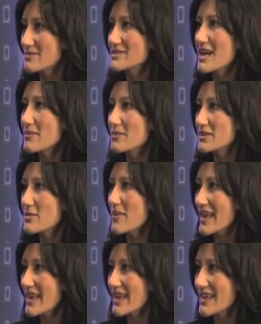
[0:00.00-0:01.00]
abdominal
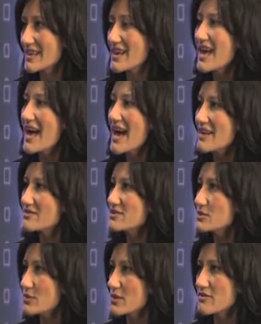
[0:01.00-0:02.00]
pain have to
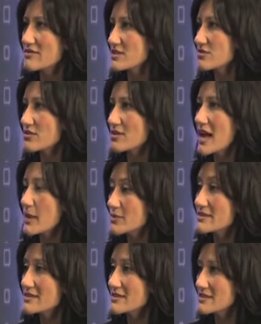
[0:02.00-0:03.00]
do with visceral
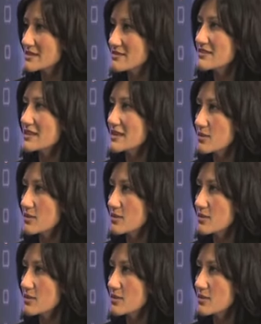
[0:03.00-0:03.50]
hypersensitivity,